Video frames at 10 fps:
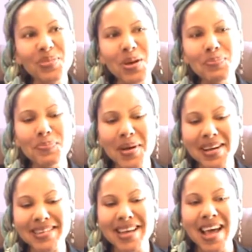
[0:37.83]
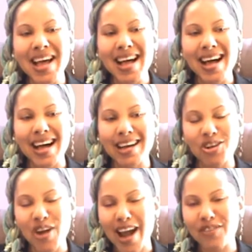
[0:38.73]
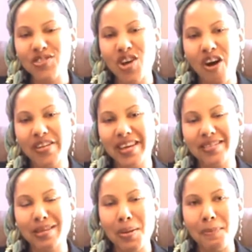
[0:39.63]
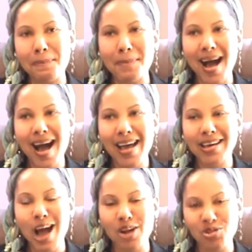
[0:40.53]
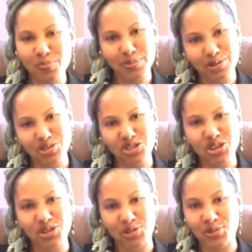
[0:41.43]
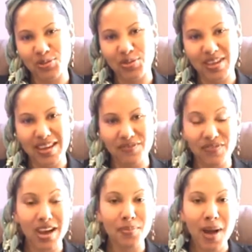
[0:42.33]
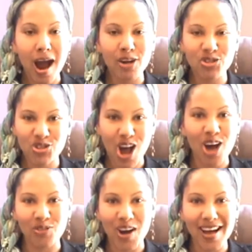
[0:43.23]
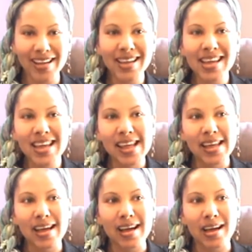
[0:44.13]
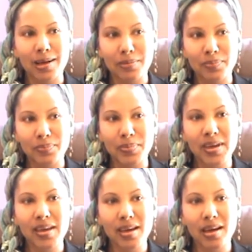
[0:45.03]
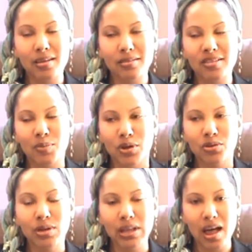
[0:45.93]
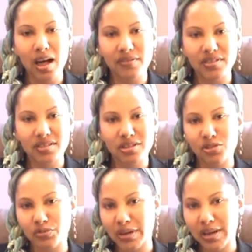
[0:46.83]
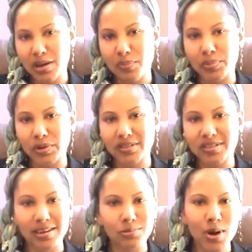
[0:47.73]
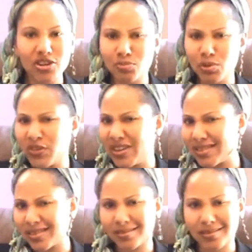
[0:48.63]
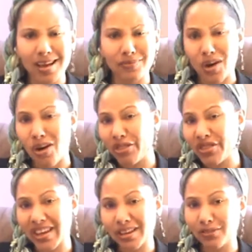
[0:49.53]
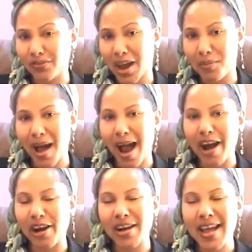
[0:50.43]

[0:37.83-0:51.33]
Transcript: But Crack of Dawn is my contribution to the vampire genre. Being someone who loves to read books and watch movies and kind of all things vampire.